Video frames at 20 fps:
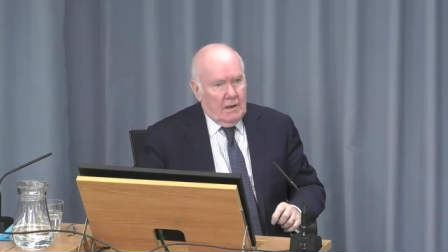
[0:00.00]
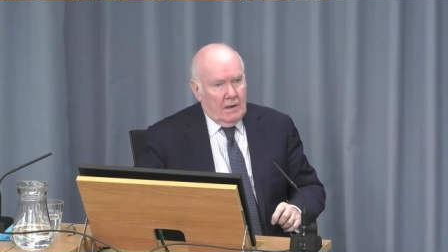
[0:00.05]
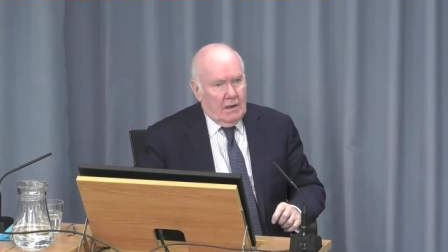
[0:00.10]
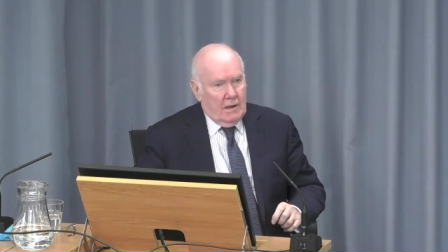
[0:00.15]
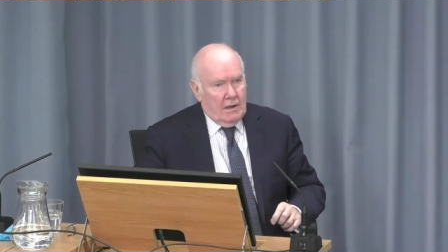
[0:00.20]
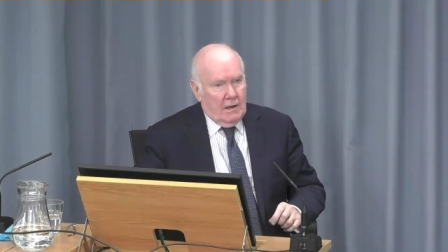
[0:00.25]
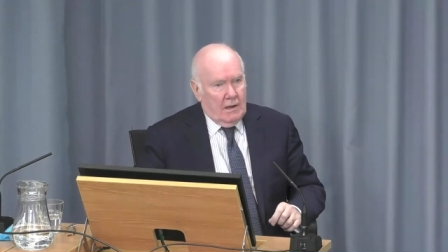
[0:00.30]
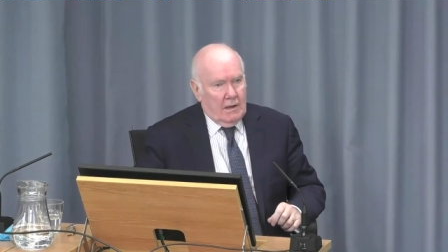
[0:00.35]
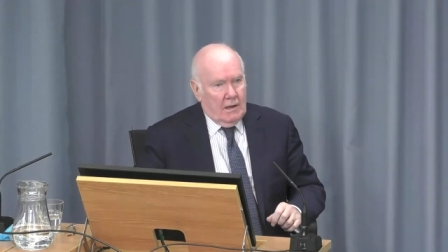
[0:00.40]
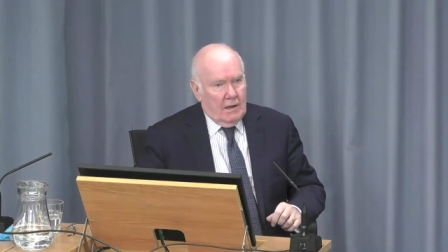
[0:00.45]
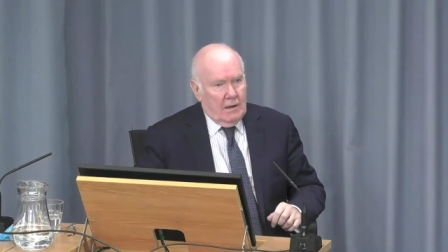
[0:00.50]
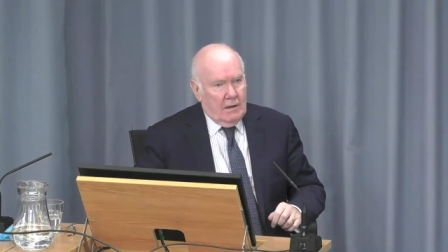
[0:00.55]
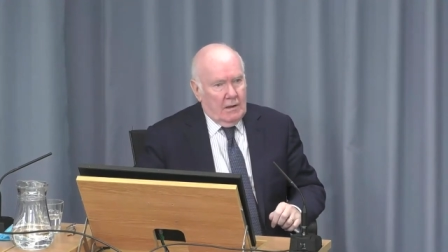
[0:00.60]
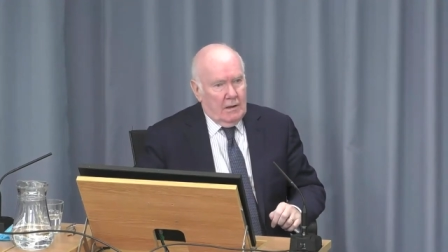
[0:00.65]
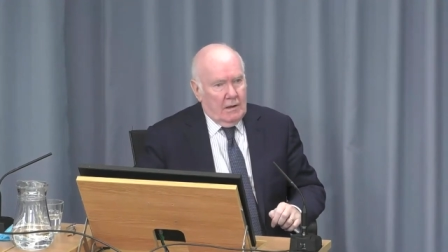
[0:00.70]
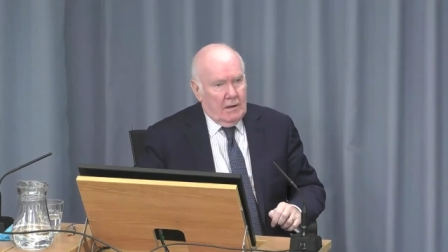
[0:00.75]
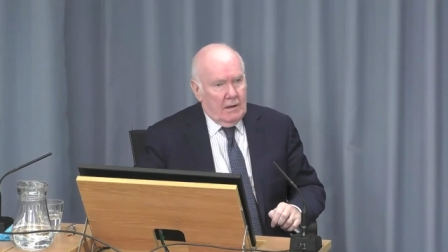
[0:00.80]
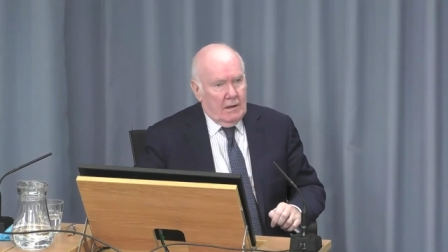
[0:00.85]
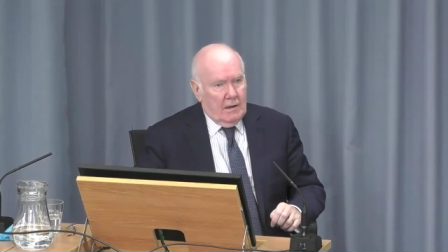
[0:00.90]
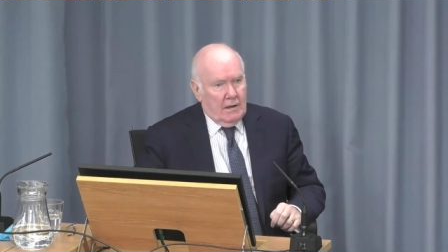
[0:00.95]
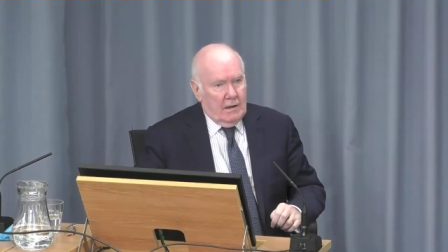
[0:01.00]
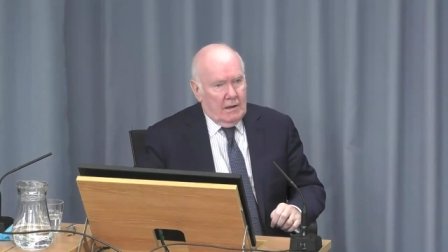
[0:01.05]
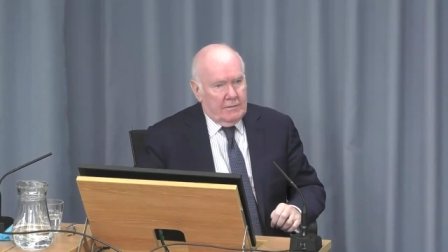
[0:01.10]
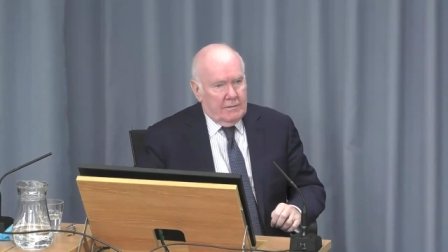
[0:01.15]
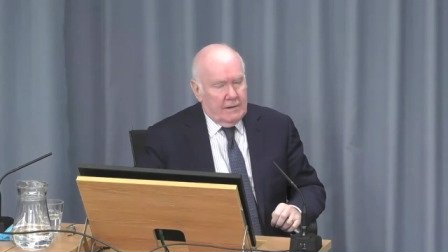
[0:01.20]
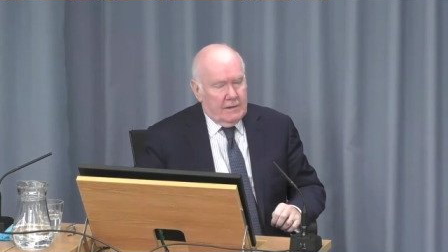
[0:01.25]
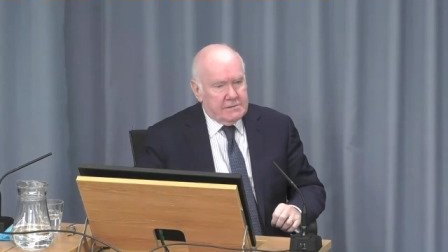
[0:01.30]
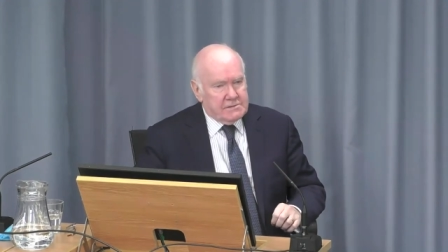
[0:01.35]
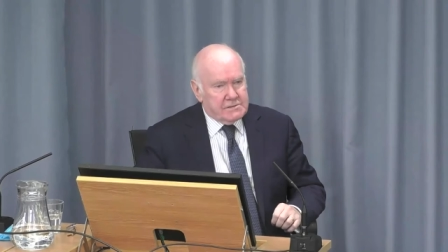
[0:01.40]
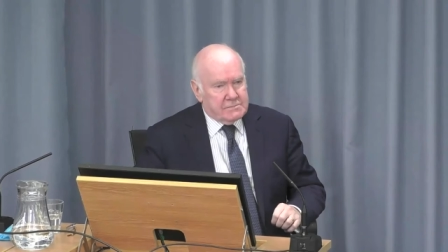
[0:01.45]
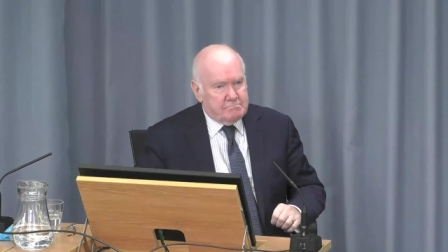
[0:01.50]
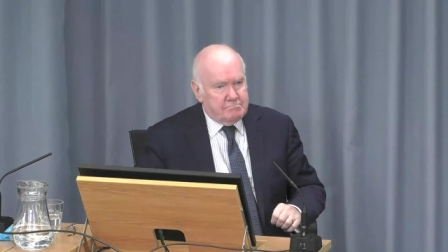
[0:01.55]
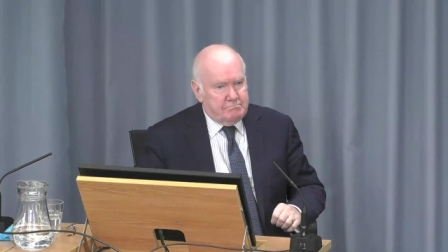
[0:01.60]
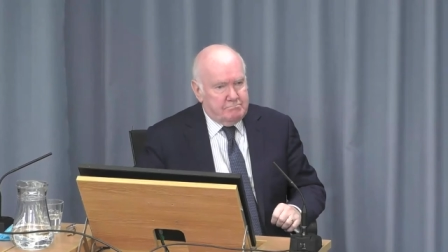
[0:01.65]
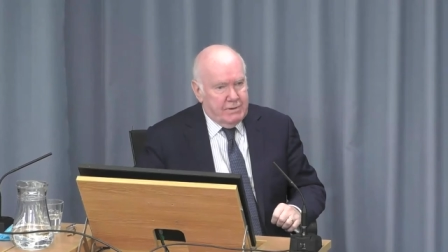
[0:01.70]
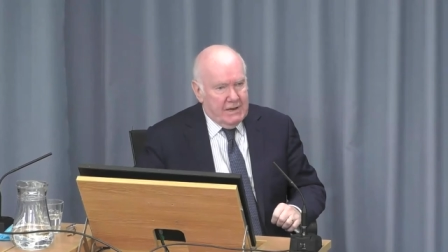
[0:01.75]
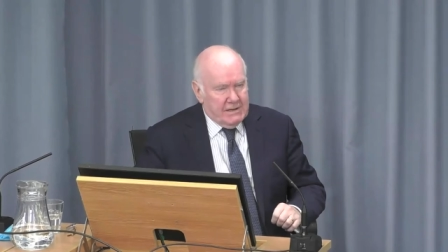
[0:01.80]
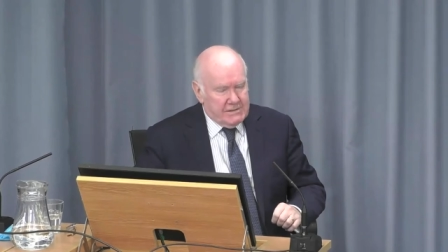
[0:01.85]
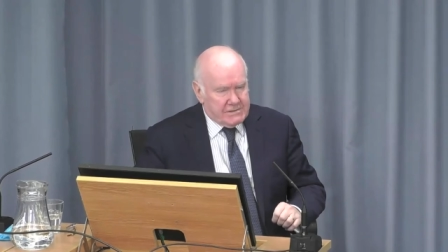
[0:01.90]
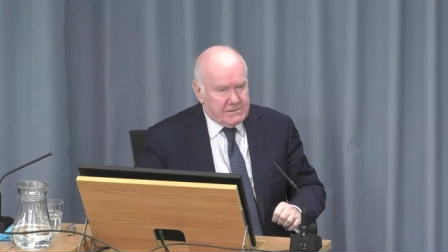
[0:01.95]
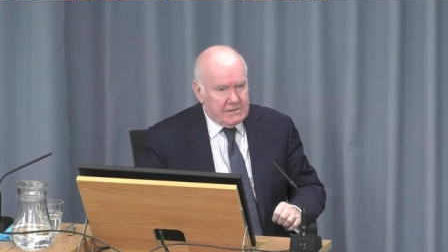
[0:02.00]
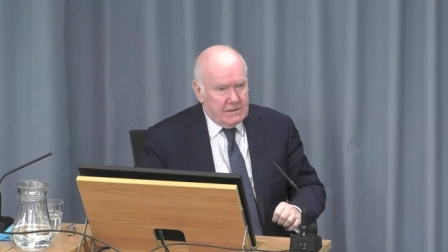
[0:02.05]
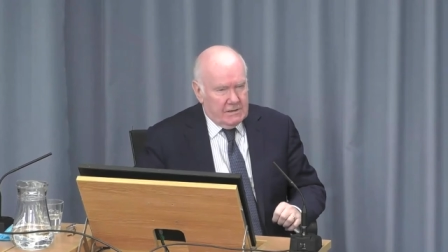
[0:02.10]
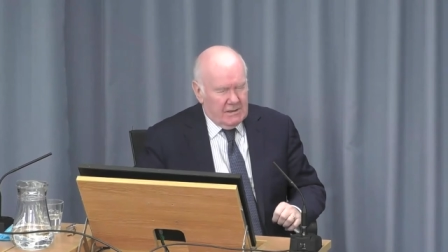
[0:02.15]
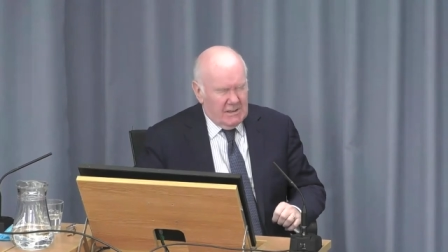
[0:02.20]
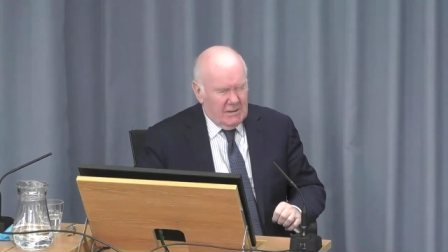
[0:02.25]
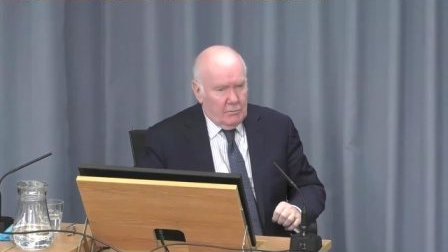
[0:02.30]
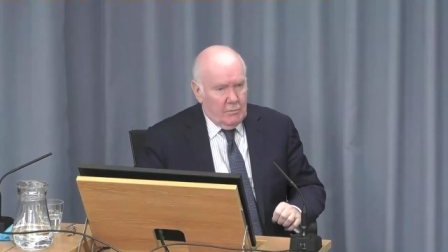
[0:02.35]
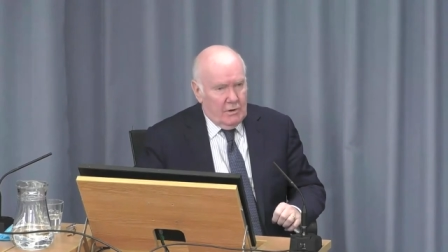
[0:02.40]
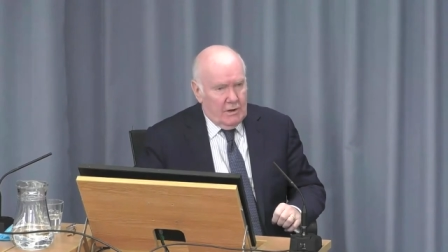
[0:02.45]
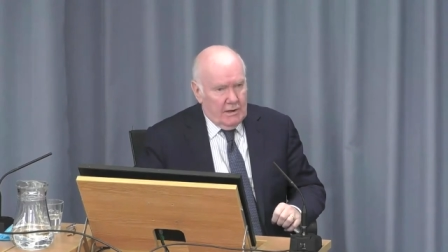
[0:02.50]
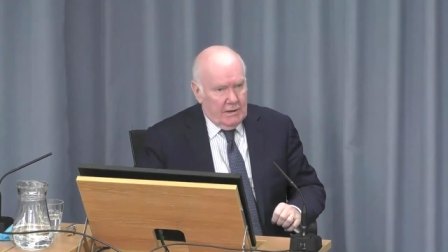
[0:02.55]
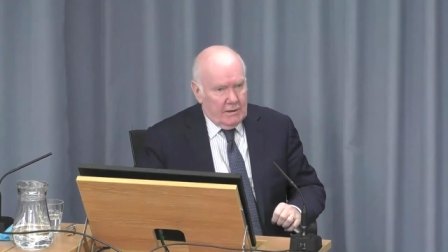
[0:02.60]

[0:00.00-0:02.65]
Uh, and that's basically what